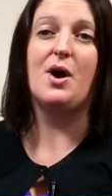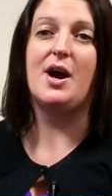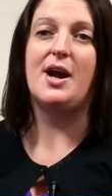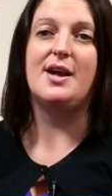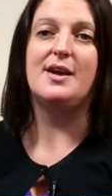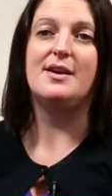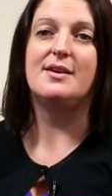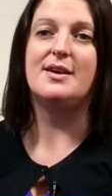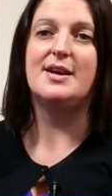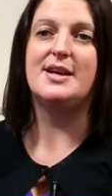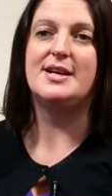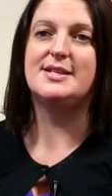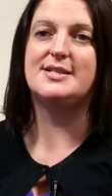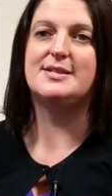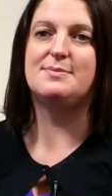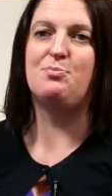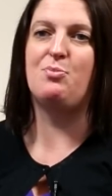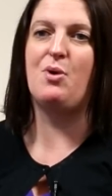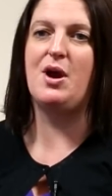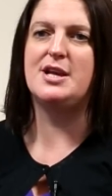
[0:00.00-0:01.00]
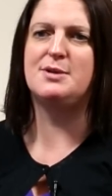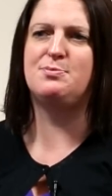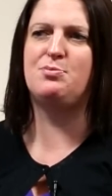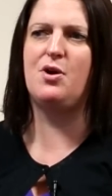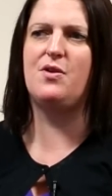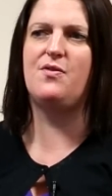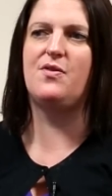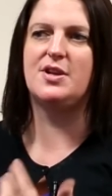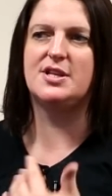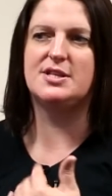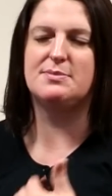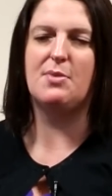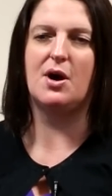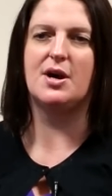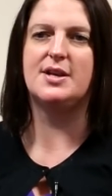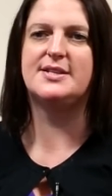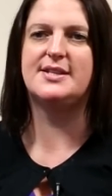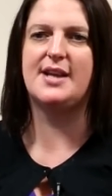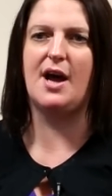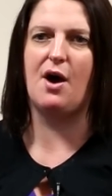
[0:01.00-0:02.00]
way. It's proving to
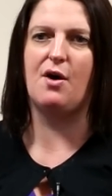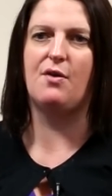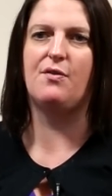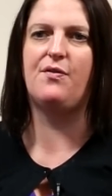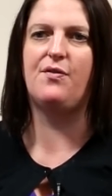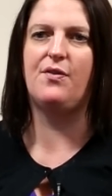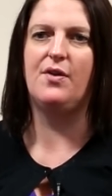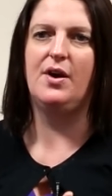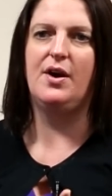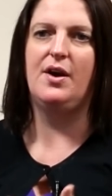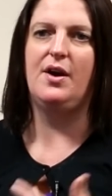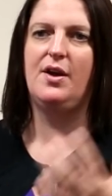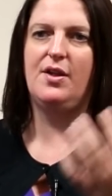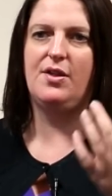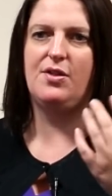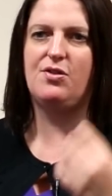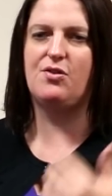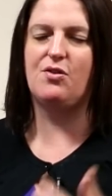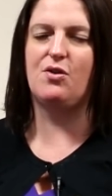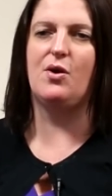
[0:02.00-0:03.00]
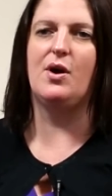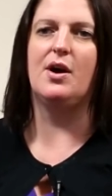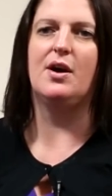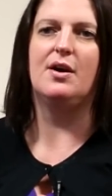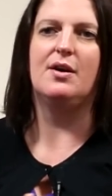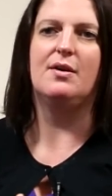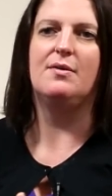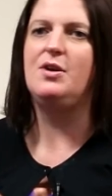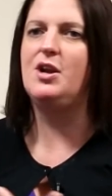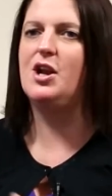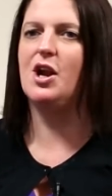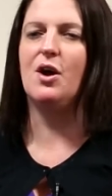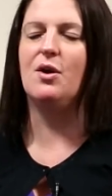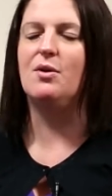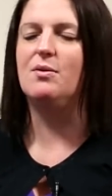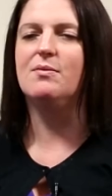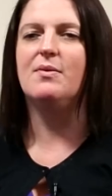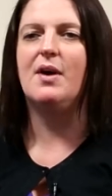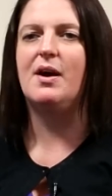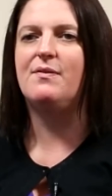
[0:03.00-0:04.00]
myself through
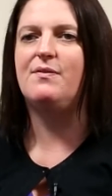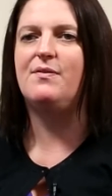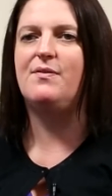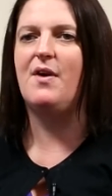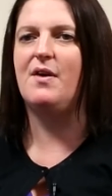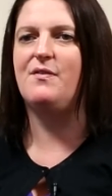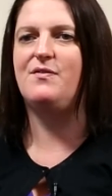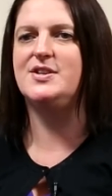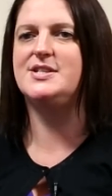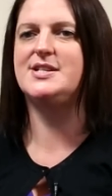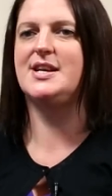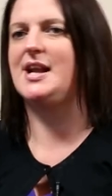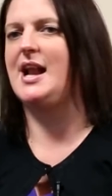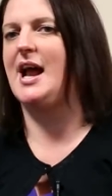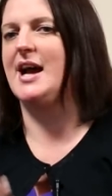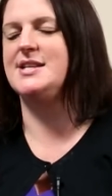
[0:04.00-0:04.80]
a physical